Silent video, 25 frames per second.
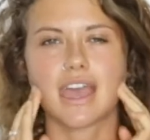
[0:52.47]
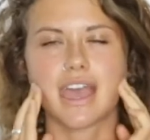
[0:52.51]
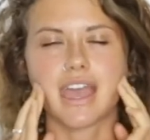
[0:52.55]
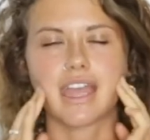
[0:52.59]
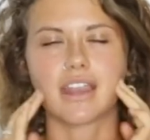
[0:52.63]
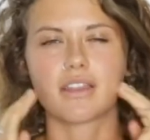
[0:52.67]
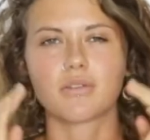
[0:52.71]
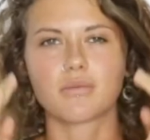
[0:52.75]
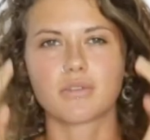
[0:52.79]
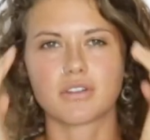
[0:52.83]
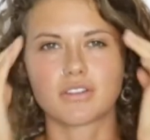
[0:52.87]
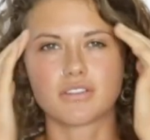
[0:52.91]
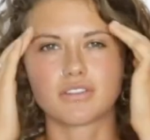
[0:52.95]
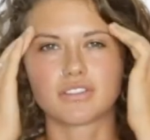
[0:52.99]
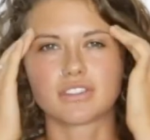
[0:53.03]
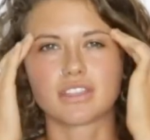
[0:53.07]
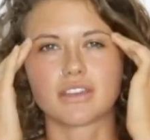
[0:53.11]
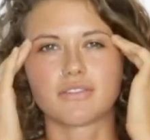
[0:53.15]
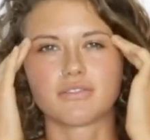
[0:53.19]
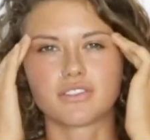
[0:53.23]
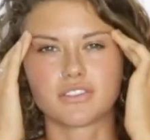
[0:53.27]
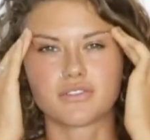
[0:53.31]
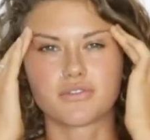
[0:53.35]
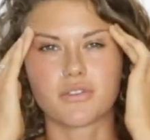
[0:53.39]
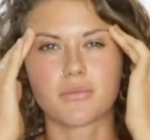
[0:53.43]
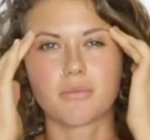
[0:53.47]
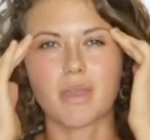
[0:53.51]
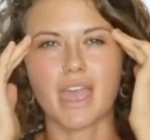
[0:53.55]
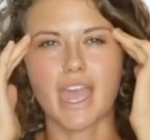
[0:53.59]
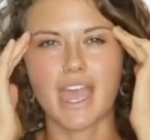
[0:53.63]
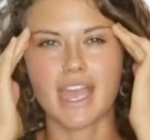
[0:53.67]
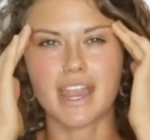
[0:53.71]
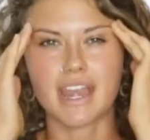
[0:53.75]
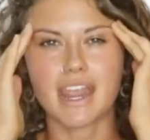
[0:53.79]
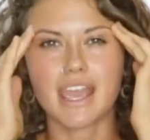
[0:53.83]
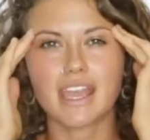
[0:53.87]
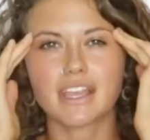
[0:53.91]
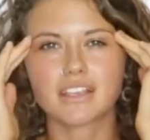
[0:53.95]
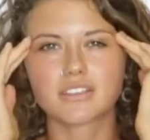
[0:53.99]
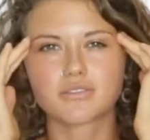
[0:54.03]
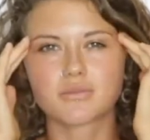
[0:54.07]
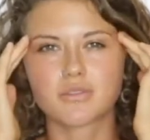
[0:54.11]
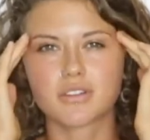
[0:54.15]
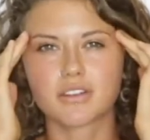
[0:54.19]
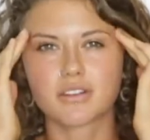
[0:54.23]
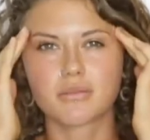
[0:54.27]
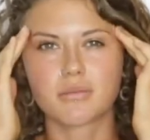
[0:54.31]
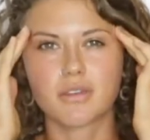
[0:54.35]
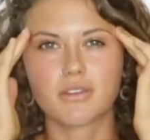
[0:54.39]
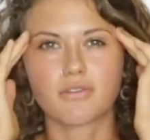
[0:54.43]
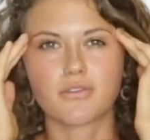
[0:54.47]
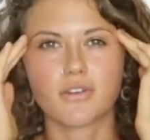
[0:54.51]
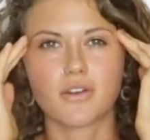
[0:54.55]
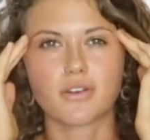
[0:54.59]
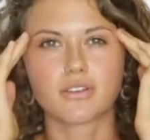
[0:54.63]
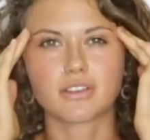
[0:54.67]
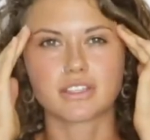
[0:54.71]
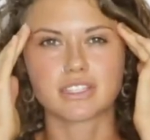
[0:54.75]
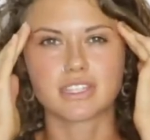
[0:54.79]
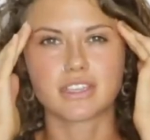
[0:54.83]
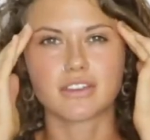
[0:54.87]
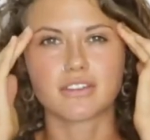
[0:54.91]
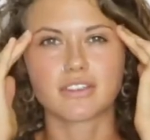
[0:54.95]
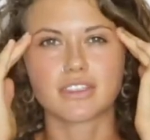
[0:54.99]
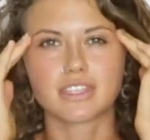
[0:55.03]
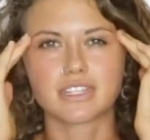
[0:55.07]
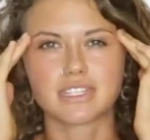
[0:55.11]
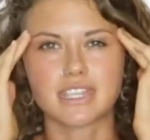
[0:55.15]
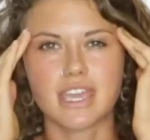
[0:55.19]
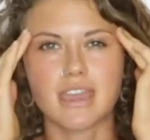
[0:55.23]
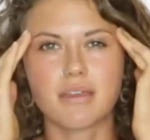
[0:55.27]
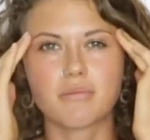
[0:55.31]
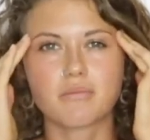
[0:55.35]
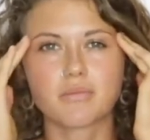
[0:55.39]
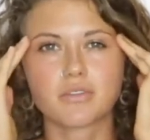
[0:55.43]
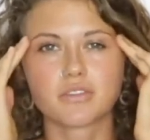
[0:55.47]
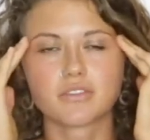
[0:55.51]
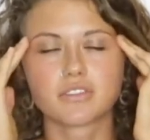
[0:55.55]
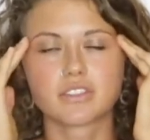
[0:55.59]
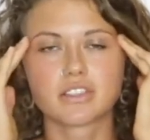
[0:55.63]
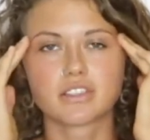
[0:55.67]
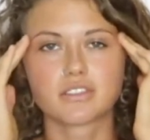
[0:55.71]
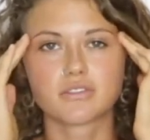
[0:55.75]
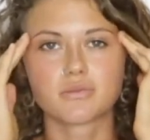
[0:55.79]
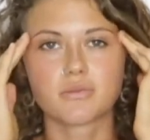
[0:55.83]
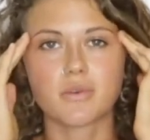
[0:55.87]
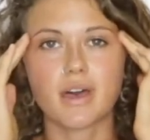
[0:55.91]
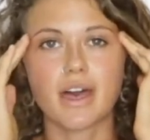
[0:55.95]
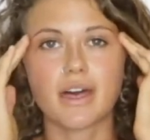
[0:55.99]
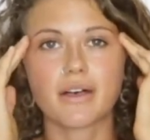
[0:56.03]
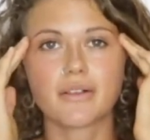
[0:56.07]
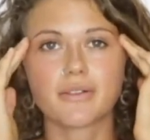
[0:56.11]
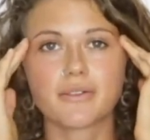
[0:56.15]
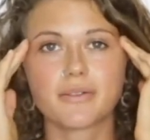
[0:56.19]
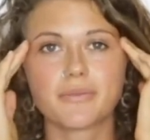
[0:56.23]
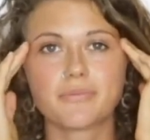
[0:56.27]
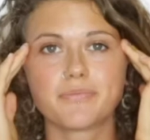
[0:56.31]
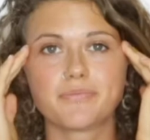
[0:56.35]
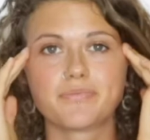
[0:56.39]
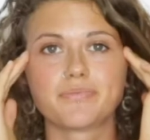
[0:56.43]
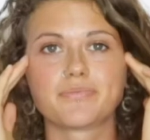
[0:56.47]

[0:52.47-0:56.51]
Anyone who suffers from headaches, we're going to be focusing on the temples as well.